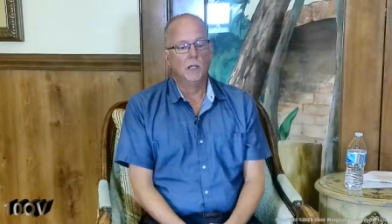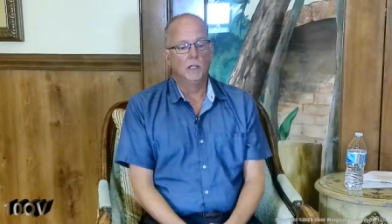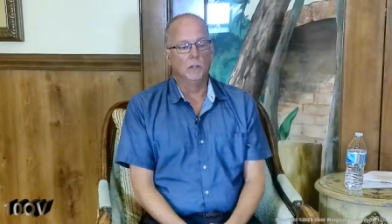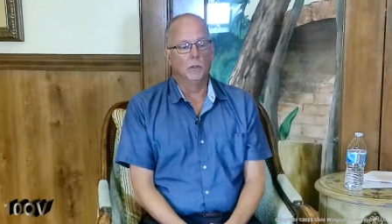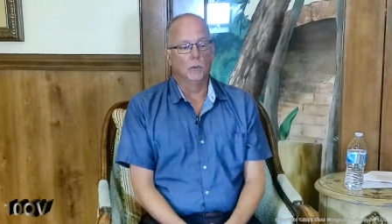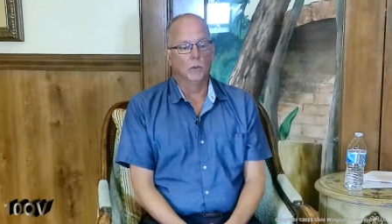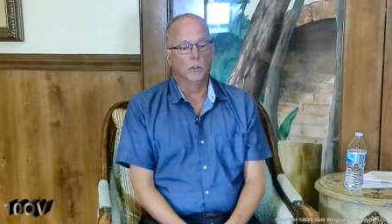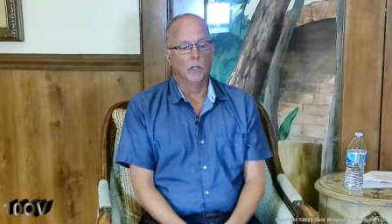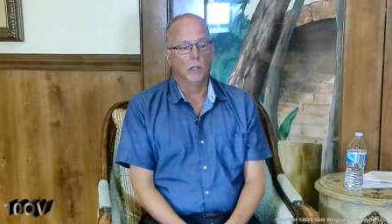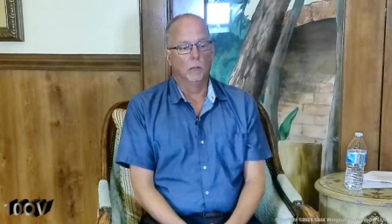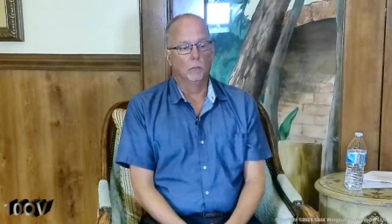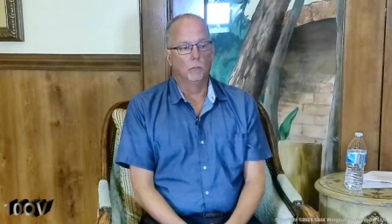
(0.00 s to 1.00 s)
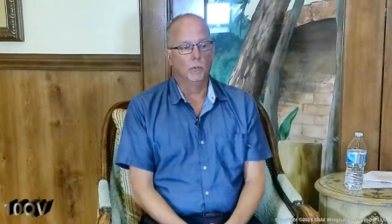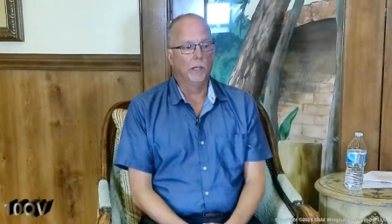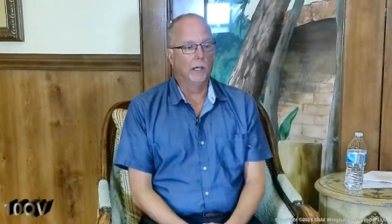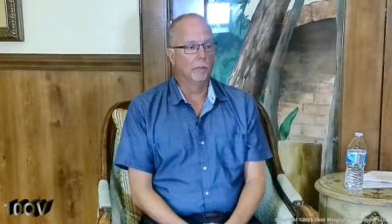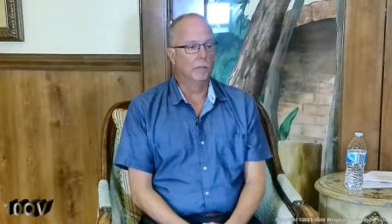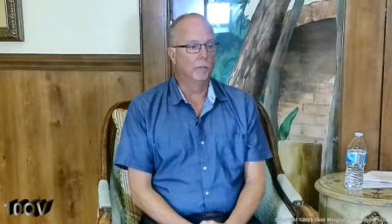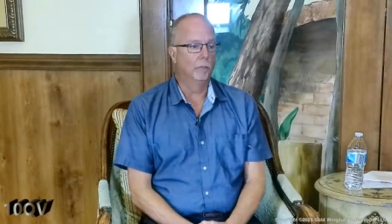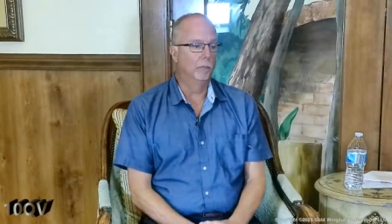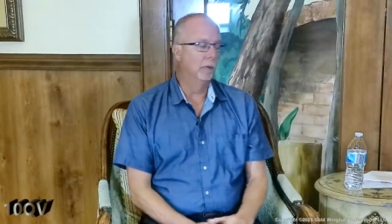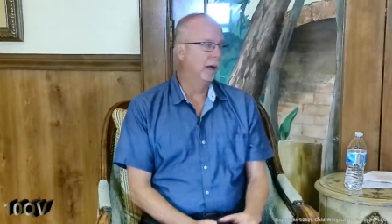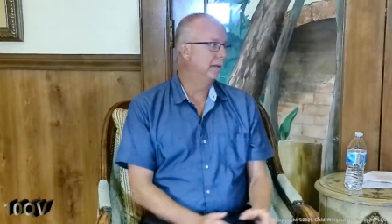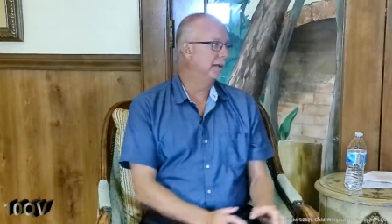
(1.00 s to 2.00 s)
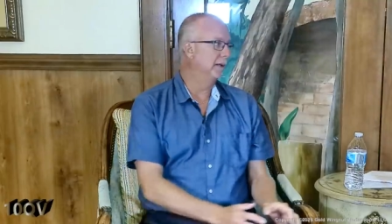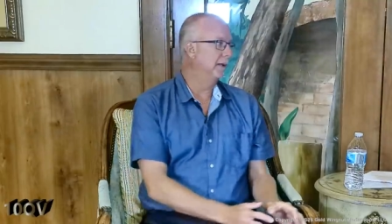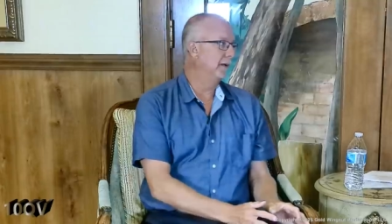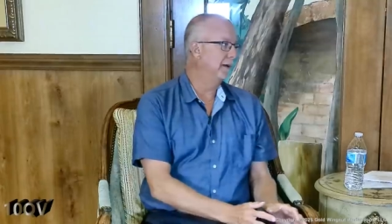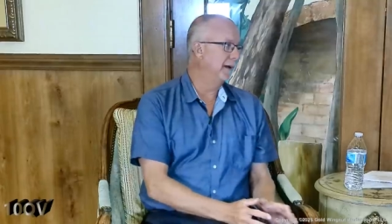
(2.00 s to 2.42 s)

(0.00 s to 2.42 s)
You know, we have, I think,